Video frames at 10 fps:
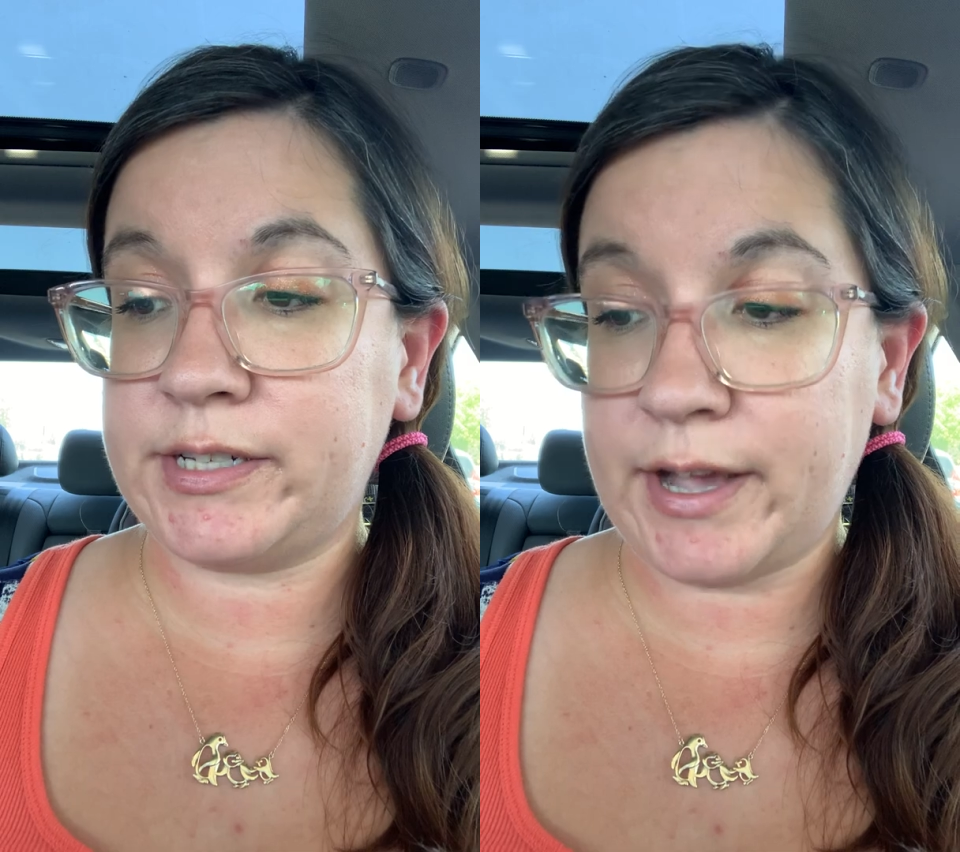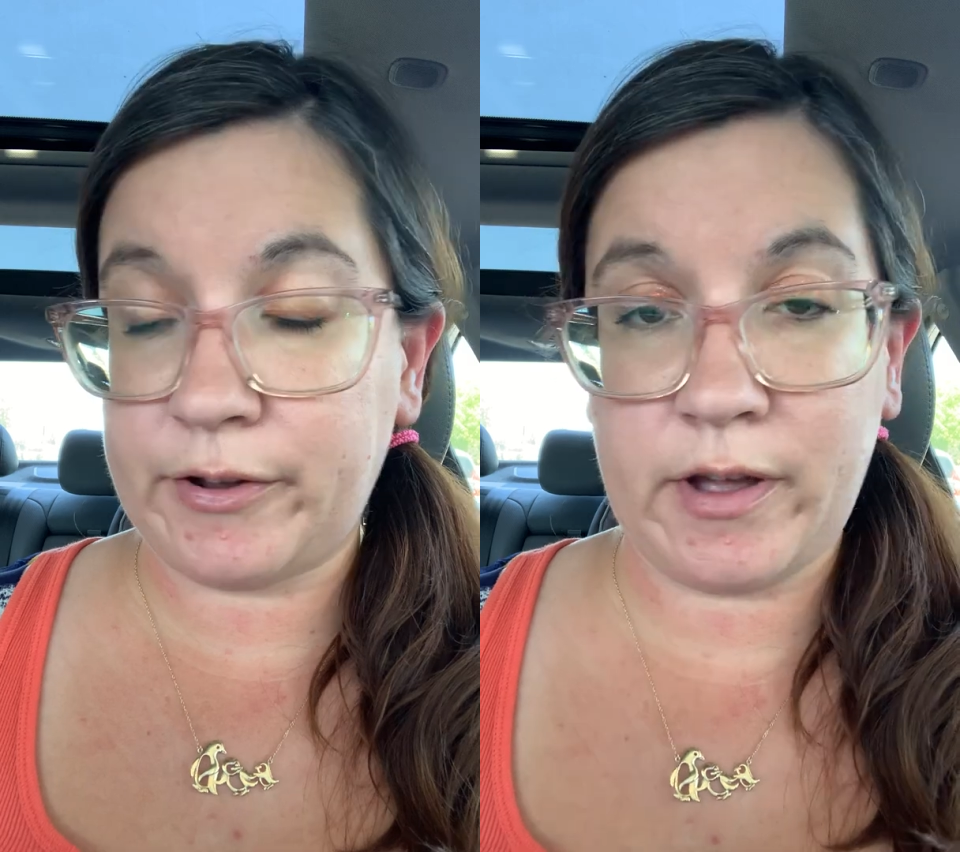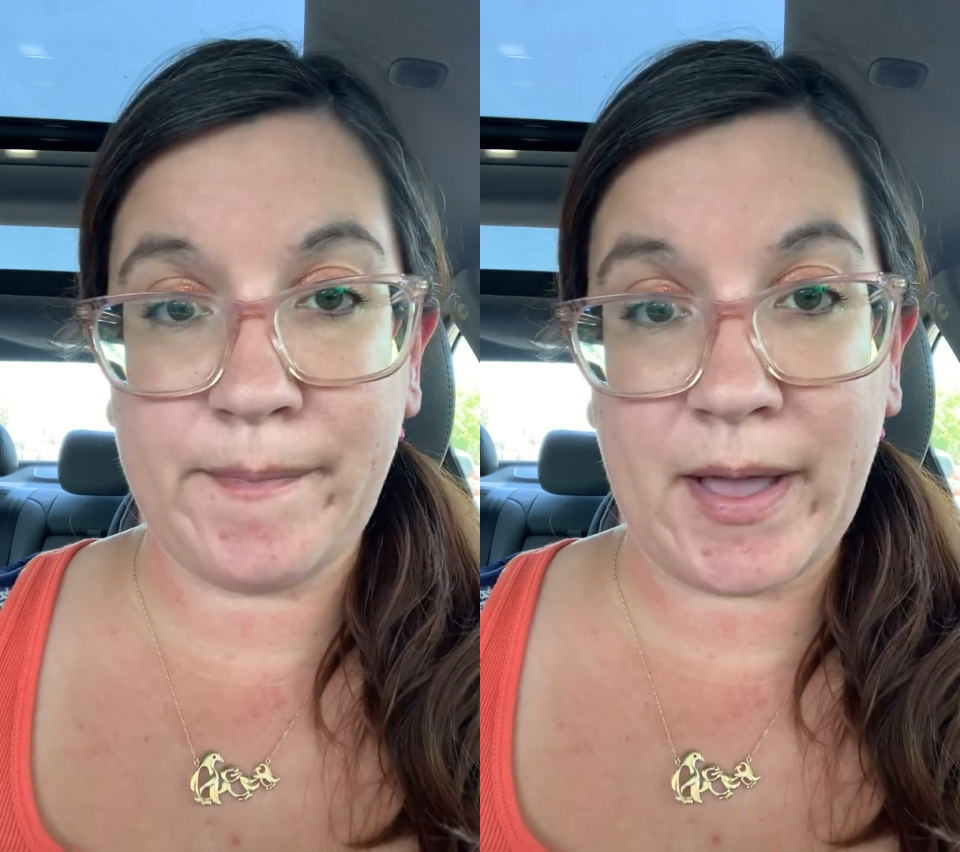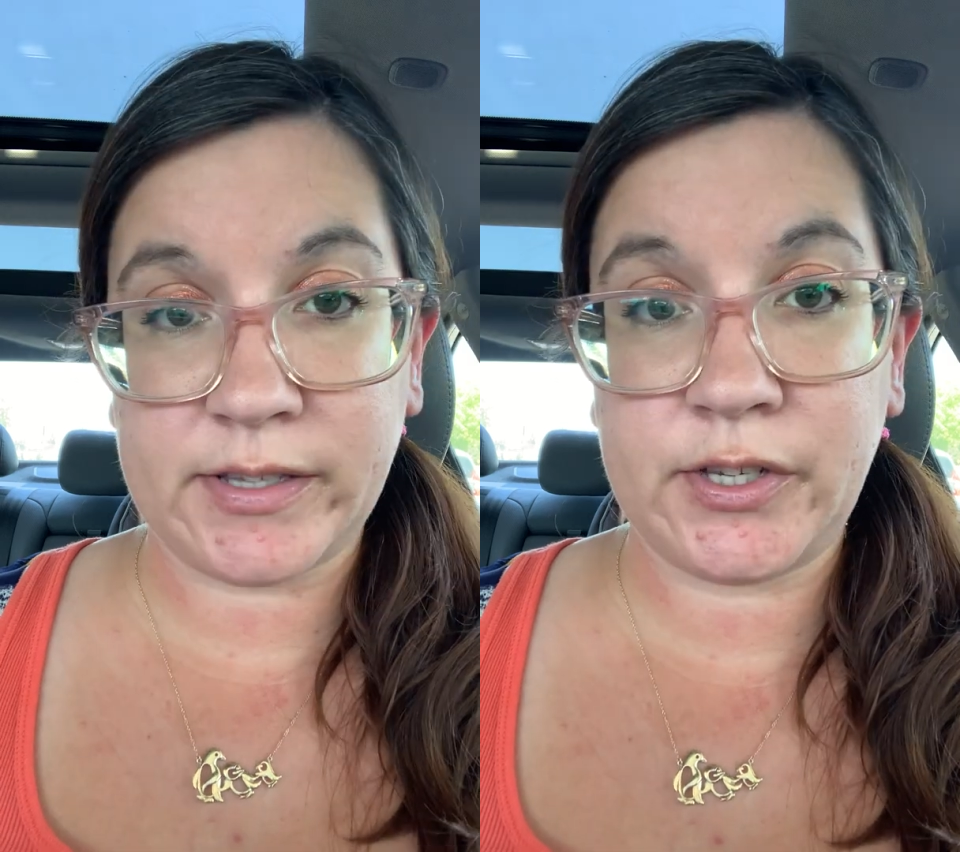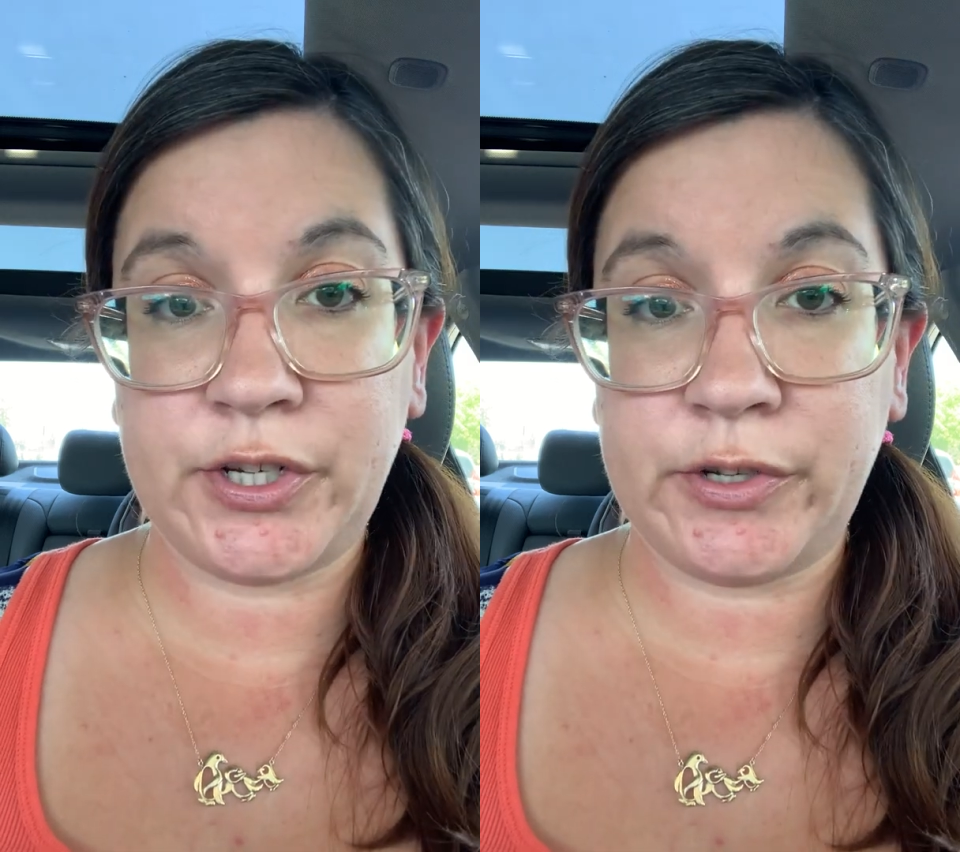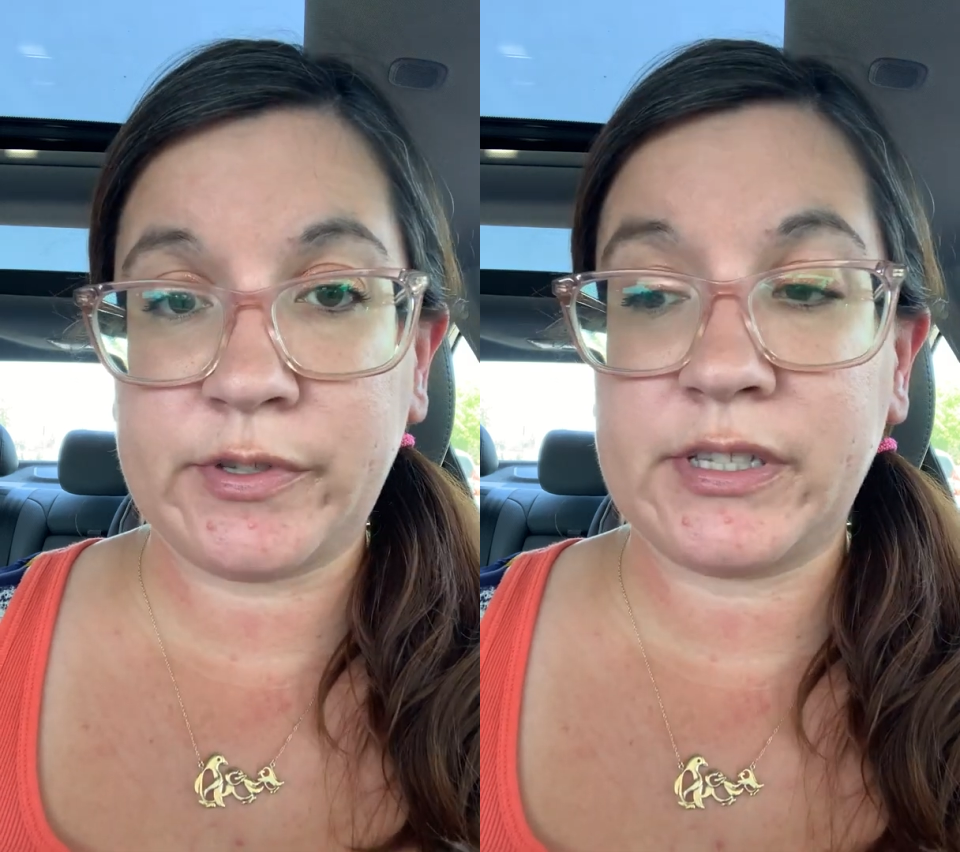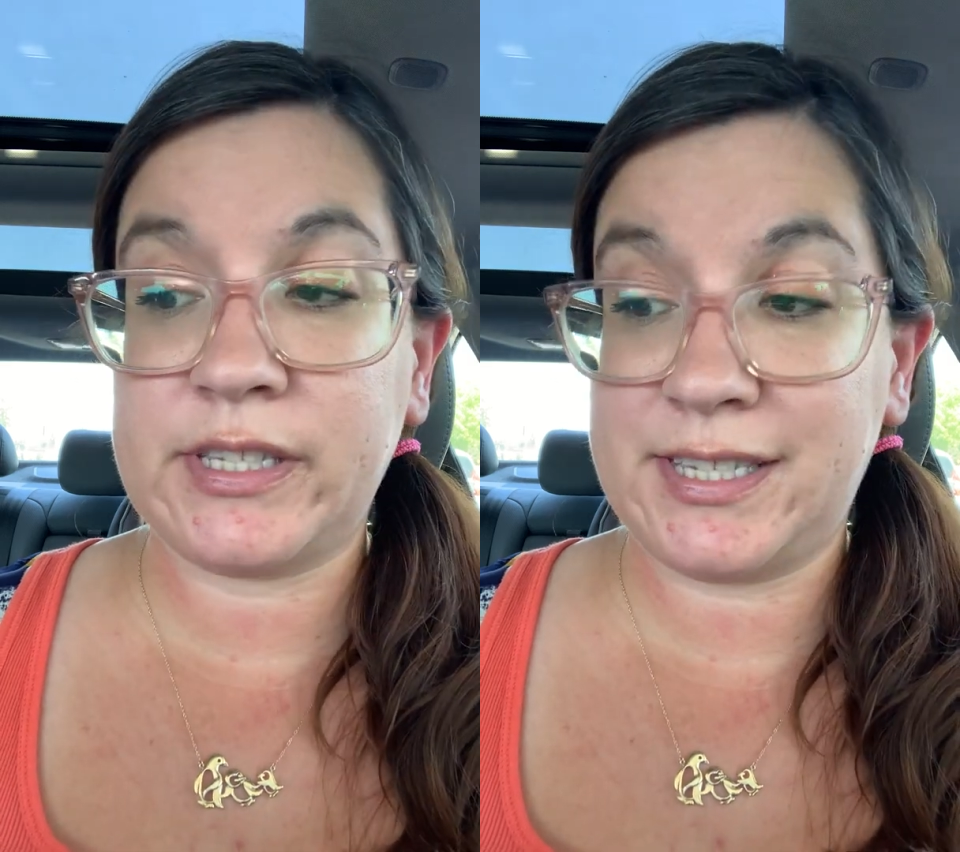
down a Massachusetts